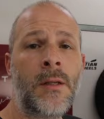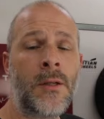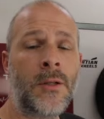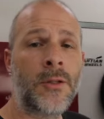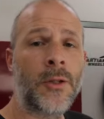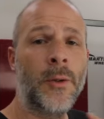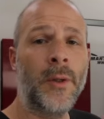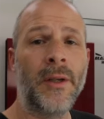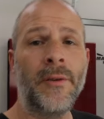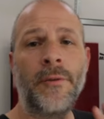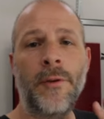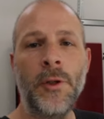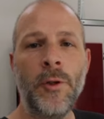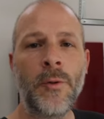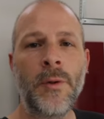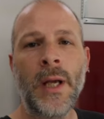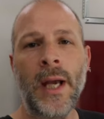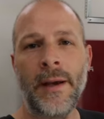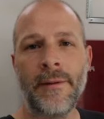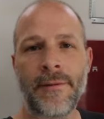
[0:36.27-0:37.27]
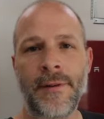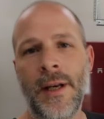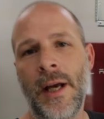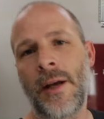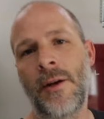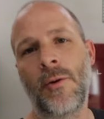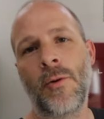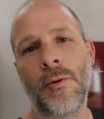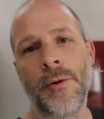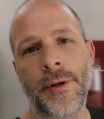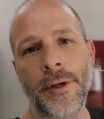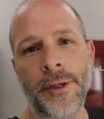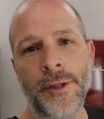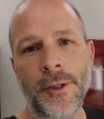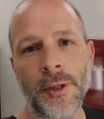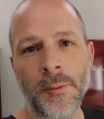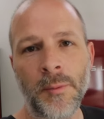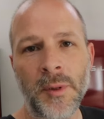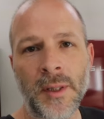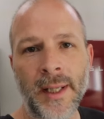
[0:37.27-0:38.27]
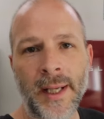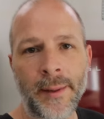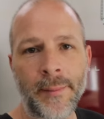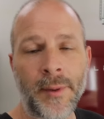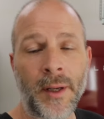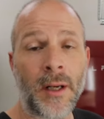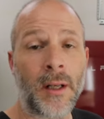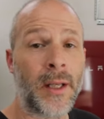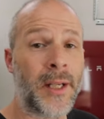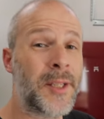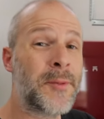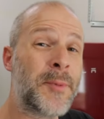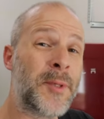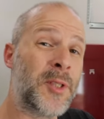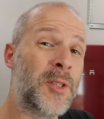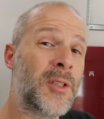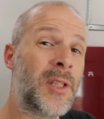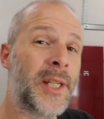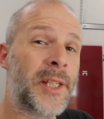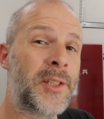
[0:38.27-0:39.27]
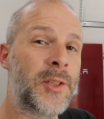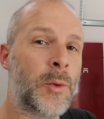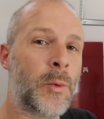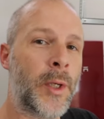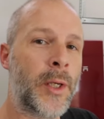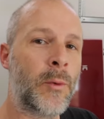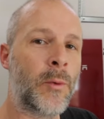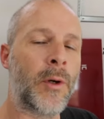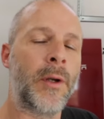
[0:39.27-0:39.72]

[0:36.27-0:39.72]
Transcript: So if you have not ordered your Plaid Model S, but you'd like to win